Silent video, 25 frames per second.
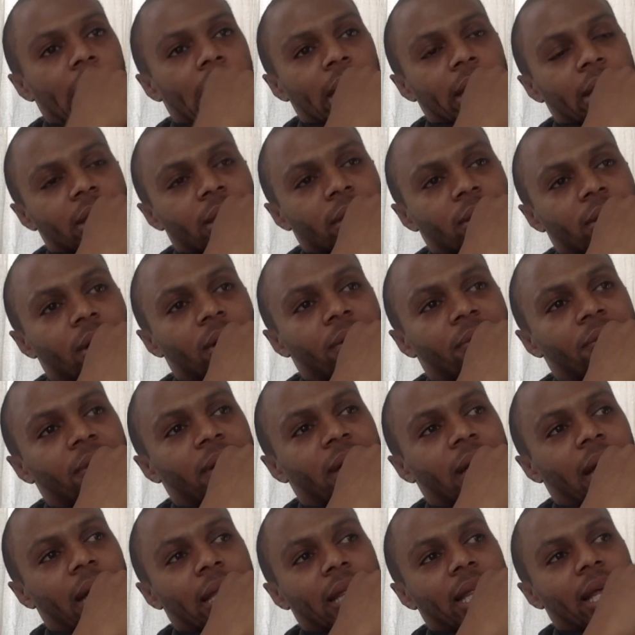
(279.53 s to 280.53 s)
So don't
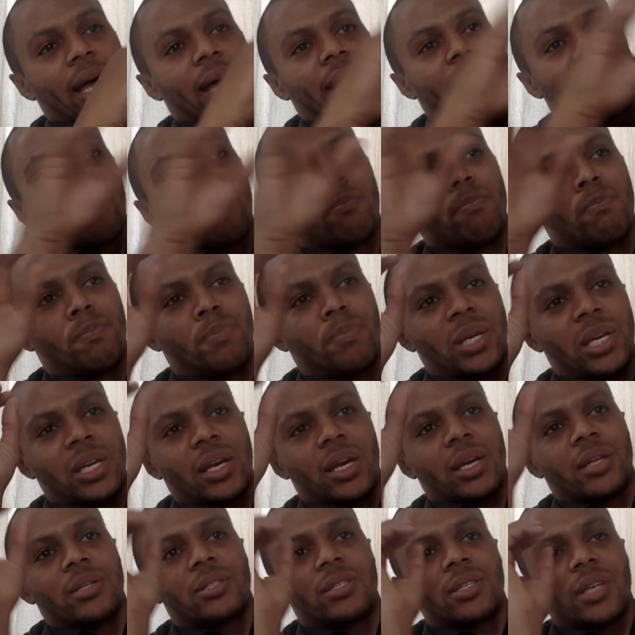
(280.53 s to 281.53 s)
forget that and be
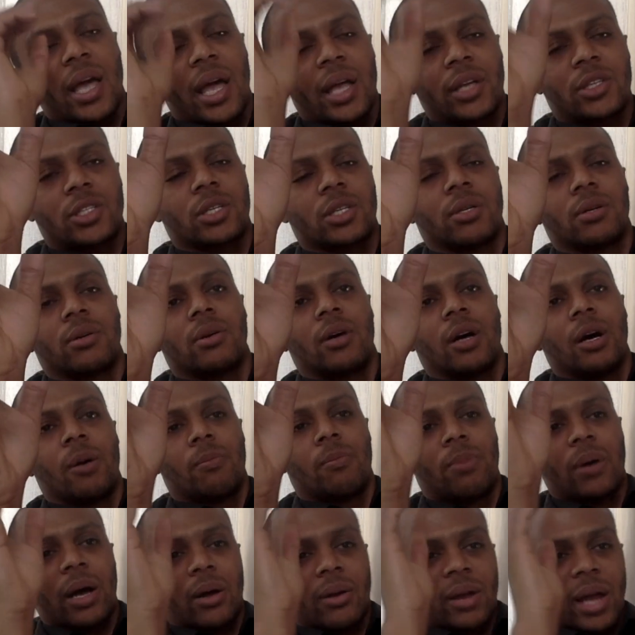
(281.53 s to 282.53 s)
intentional
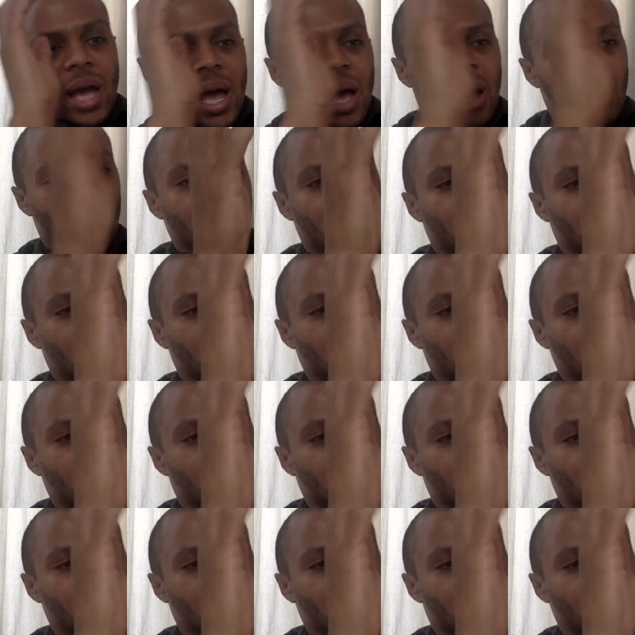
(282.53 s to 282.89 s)
about how